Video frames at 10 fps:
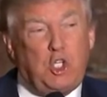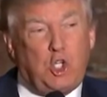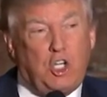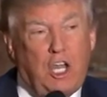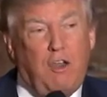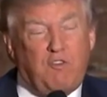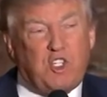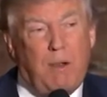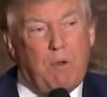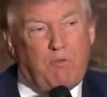they should give
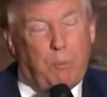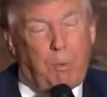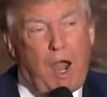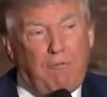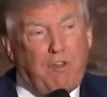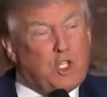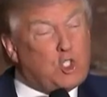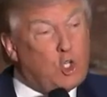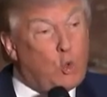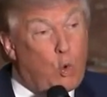some of the
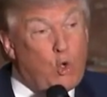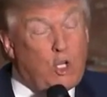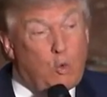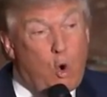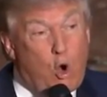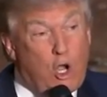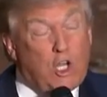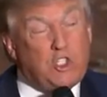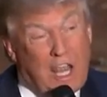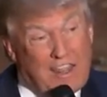profits to the wounded
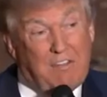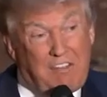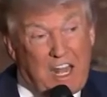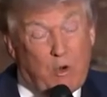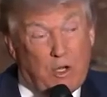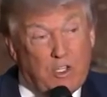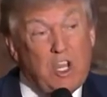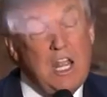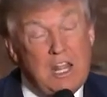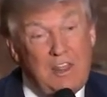warriors and the
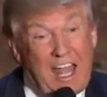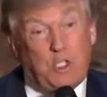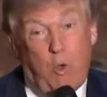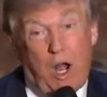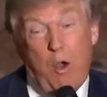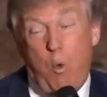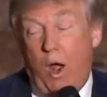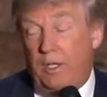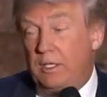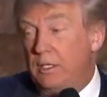veterans. That's what I
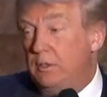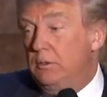want.